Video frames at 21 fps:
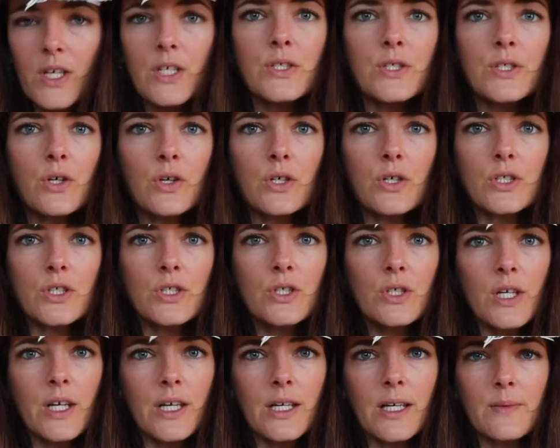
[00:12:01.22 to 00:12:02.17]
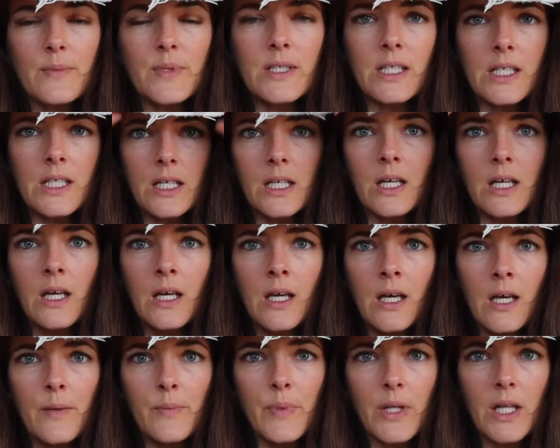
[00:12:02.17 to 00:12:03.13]
So it should end up sitting
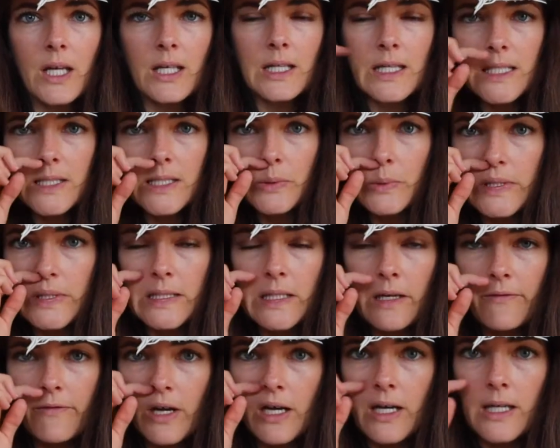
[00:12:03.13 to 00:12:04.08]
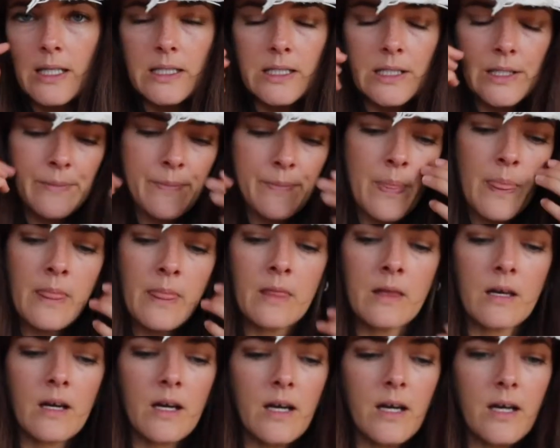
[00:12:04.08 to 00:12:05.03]
a bit like this once I've ironed it.
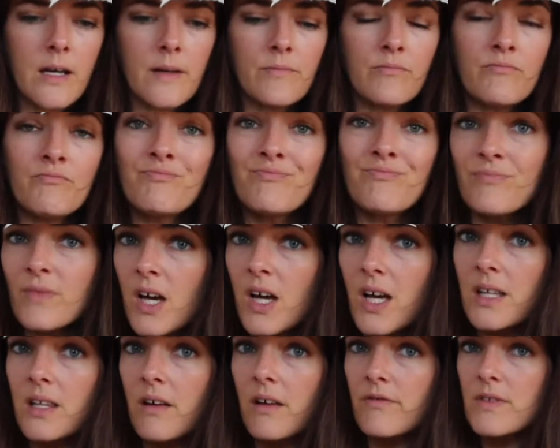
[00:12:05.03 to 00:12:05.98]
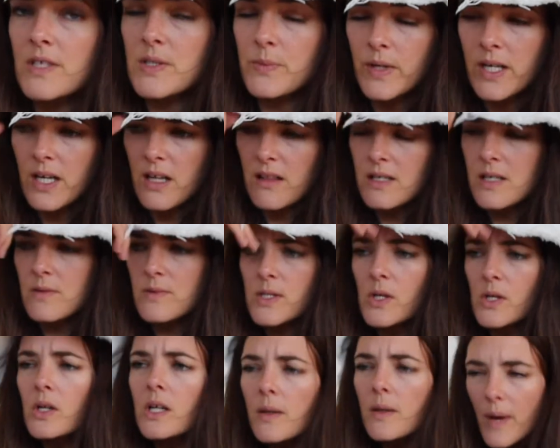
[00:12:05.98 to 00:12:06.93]
Um, I love this one. I think it was
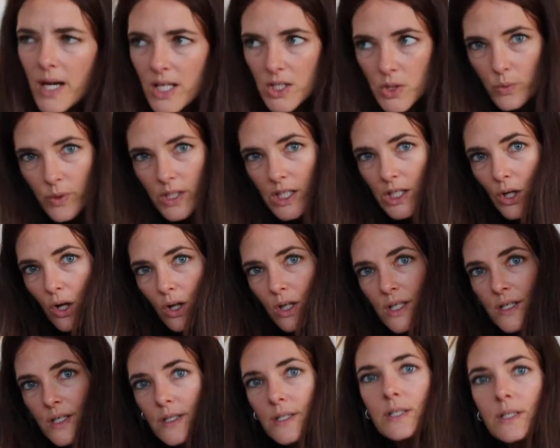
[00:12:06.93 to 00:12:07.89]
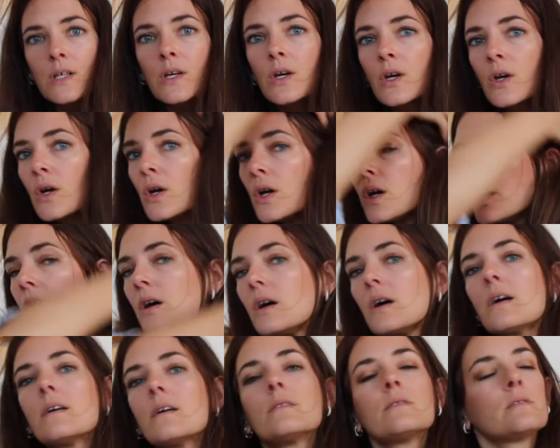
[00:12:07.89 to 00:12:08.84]
only about $20.
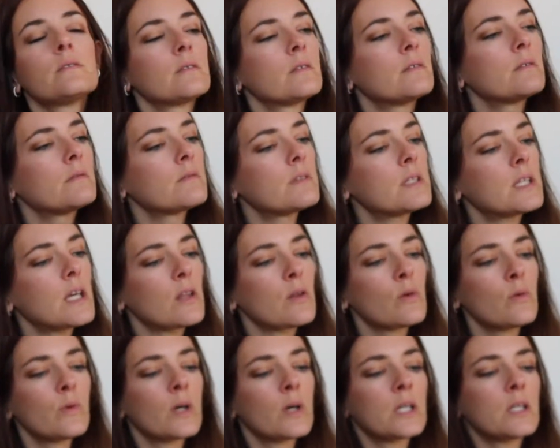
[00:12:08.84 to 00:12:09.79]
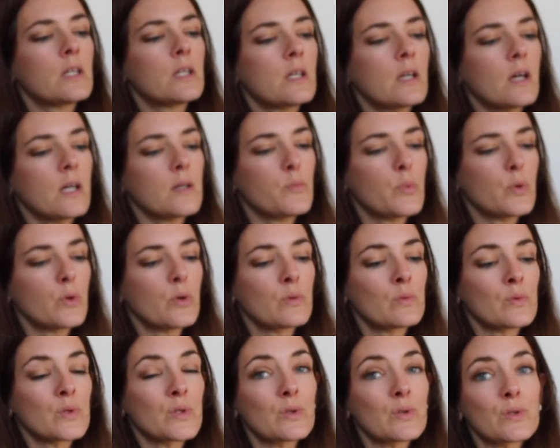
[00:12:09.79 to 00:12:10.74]
The other one that I'd bought
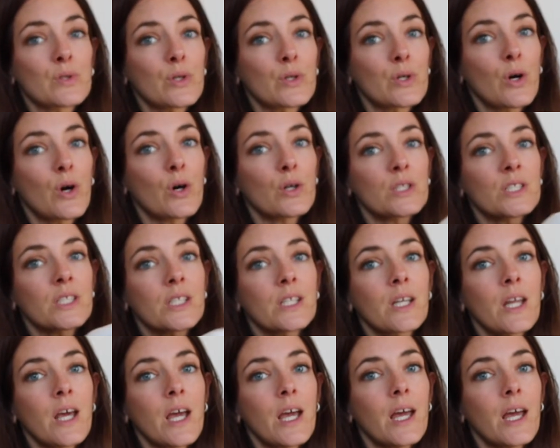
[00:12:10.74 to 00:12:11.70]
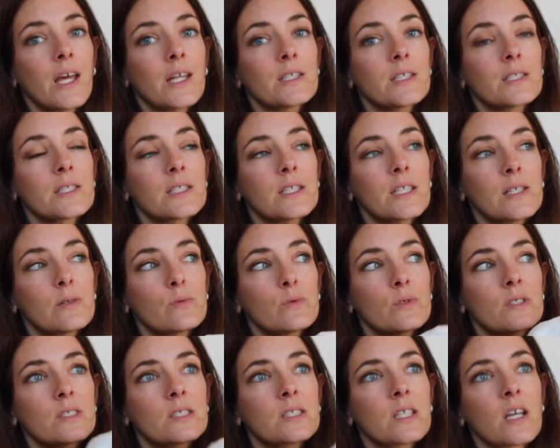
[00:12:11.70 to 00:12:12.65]
was also cotton and it
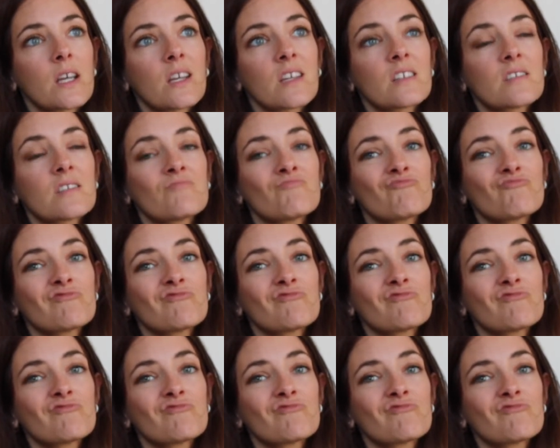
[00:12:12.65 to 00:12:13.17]
was like